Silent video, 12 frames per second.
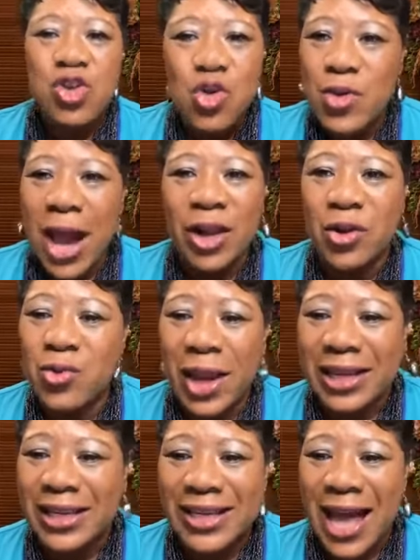you got to
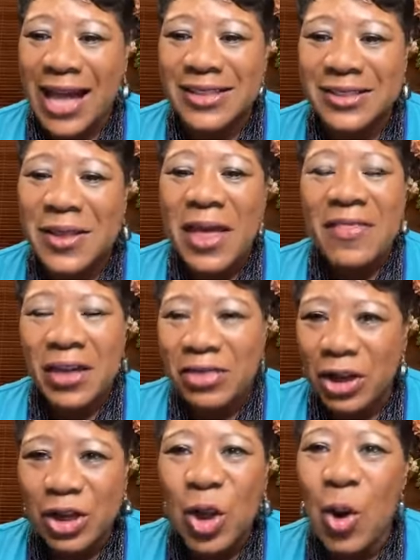recognize
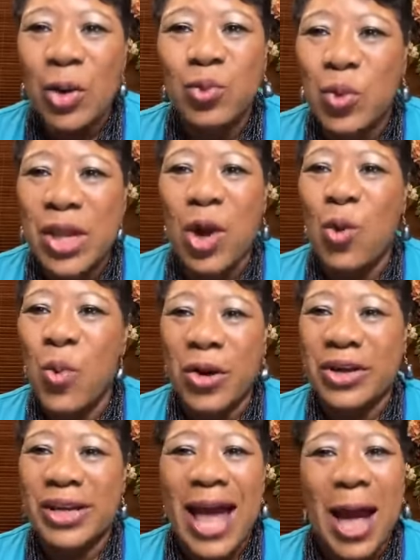that the Lord will
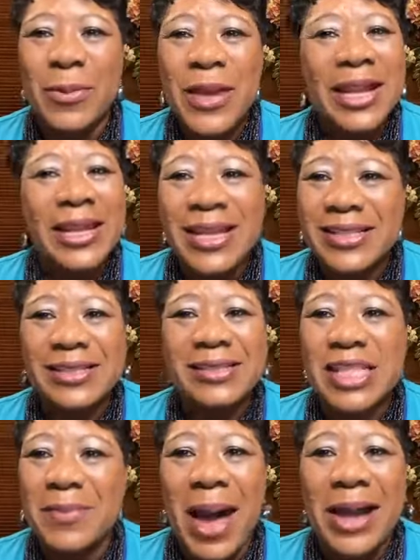work it out.
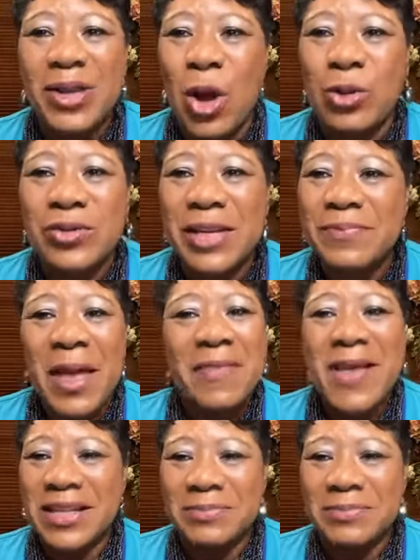Listen, somebody knows it.